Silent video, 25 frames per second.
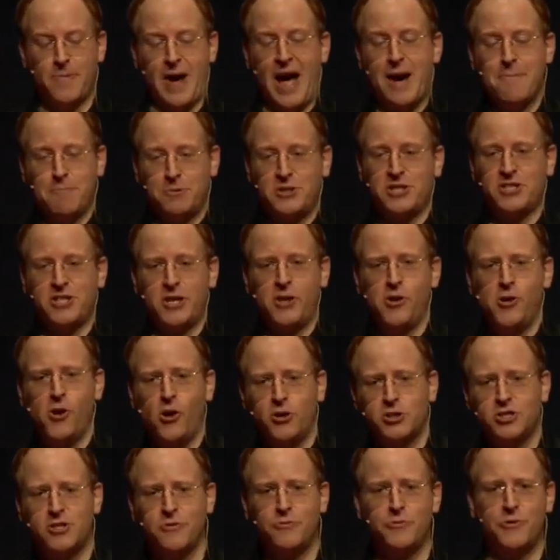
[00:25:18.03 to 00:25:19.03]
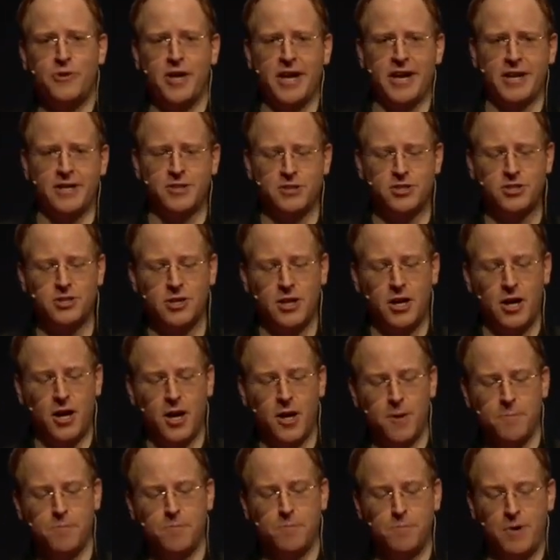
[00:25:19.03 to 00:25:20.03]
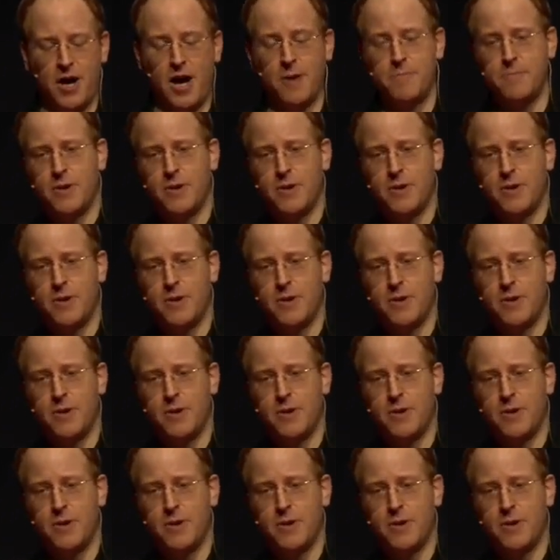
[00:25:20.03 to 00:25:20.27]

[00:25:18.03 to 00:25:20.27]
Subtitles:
AMP does a lot of things, but I'm